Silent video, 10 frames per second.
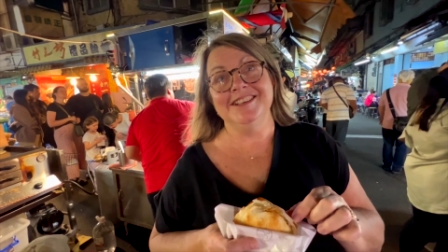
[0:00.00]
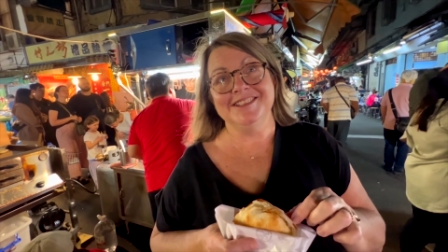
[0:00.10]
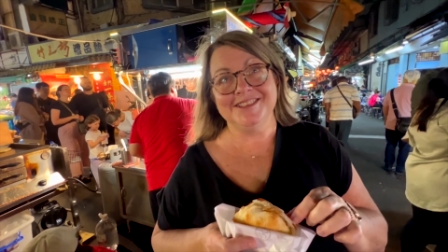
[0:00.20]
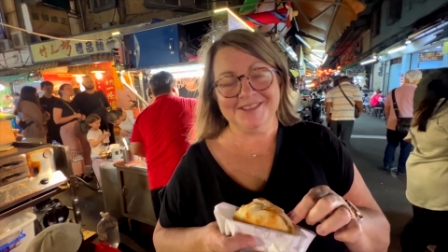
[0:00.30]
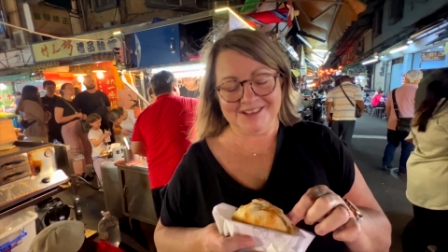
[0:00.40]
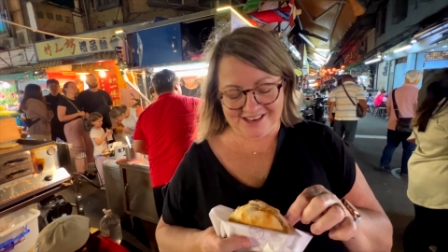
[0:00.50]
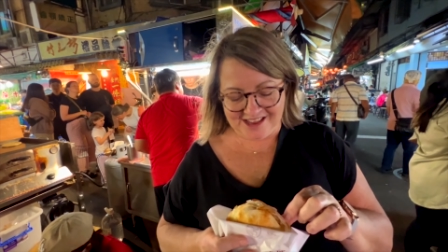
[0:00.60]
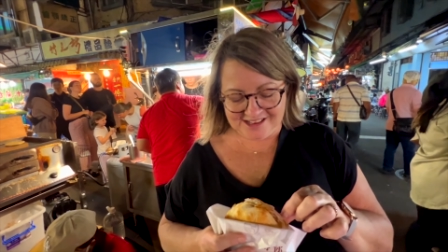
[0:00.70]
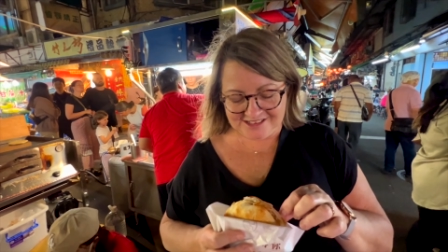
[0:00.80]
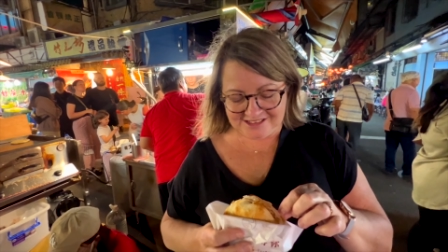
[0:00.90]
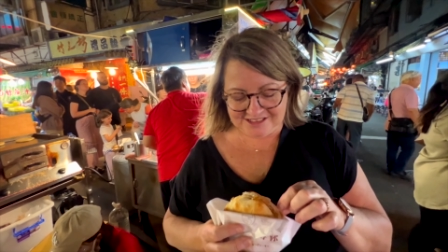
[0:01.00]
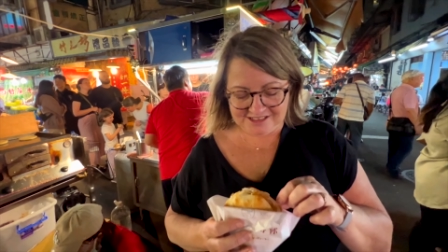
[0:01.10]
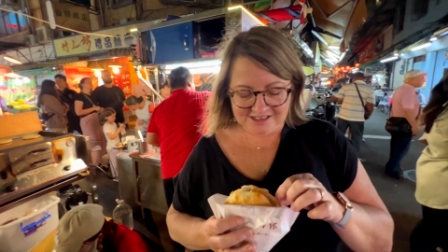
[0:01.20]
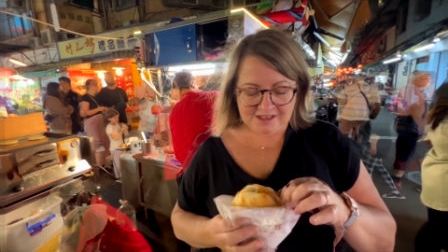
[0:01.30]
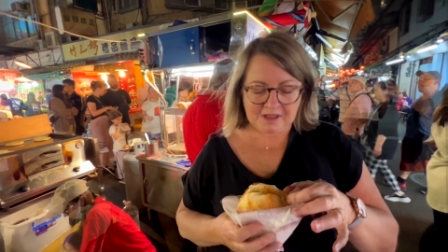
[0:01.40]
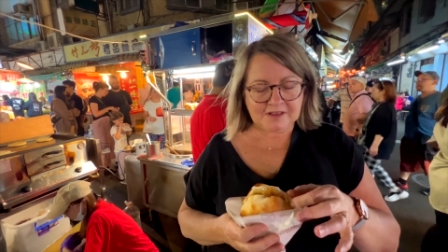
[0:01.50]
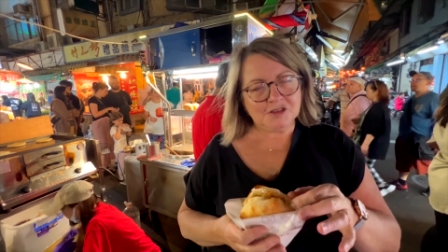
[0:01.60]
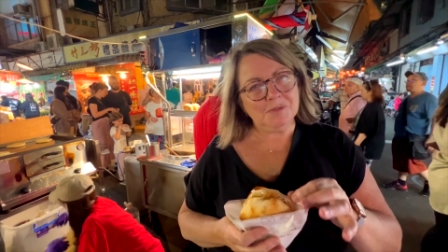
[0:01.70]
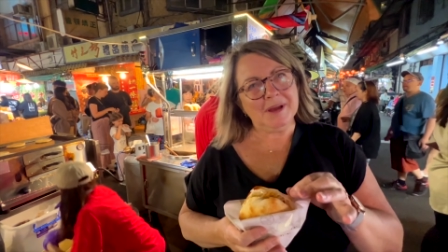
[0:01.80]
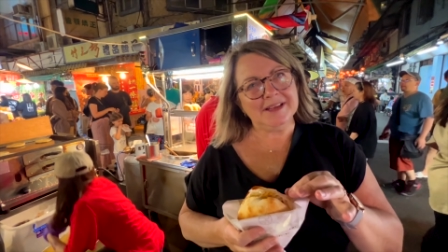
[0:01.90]
just realised. It's
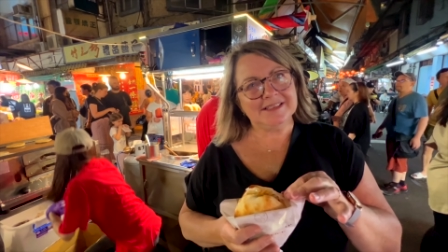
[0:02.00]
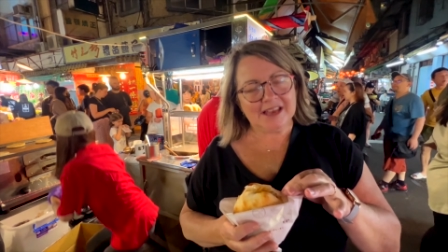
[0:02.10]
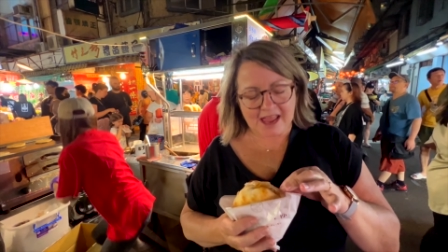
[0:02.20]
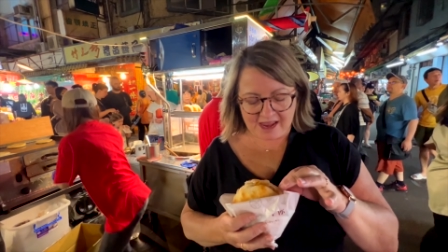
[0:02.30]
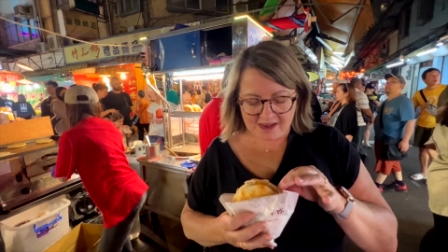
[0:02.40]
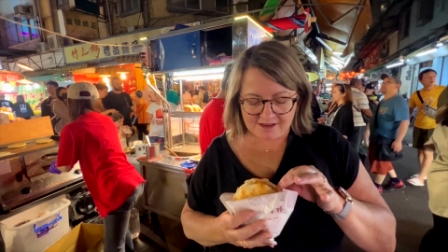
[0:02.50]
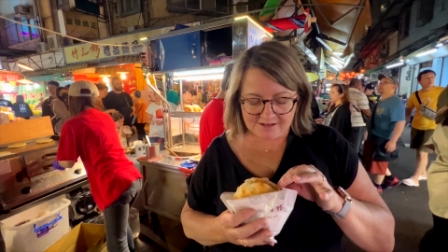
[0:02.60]
almost like